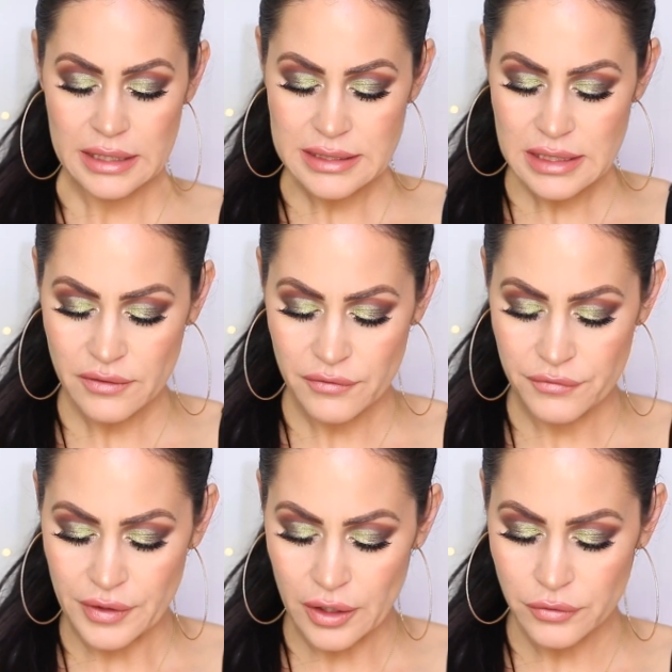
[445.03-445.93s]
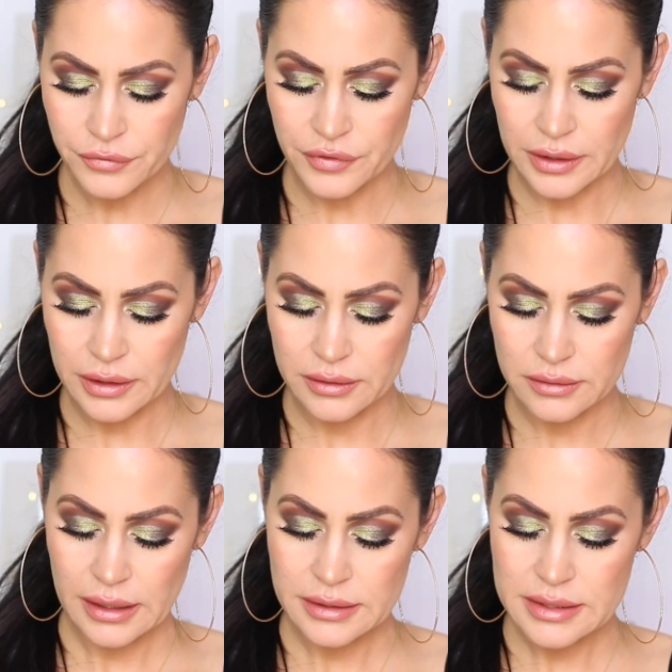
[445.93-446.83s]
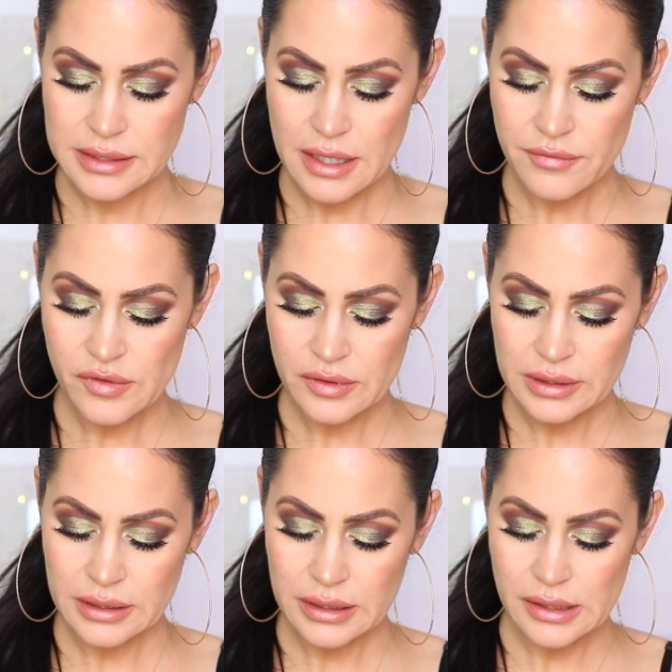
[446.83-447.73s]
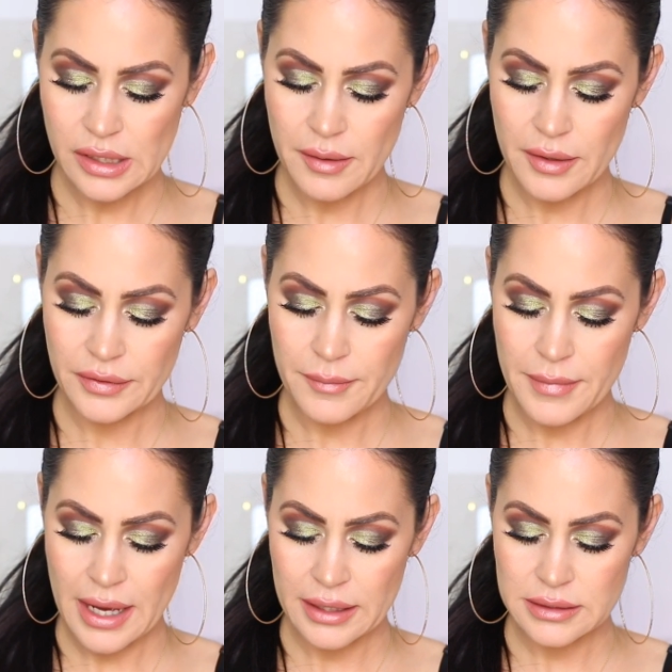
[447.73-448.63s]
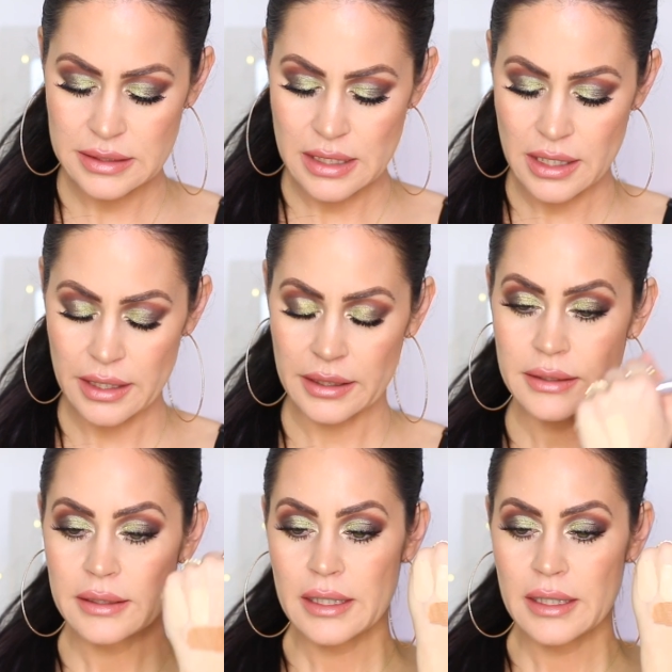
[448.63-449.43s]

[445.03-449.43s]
It's like velvet. It's definitely on the matte side,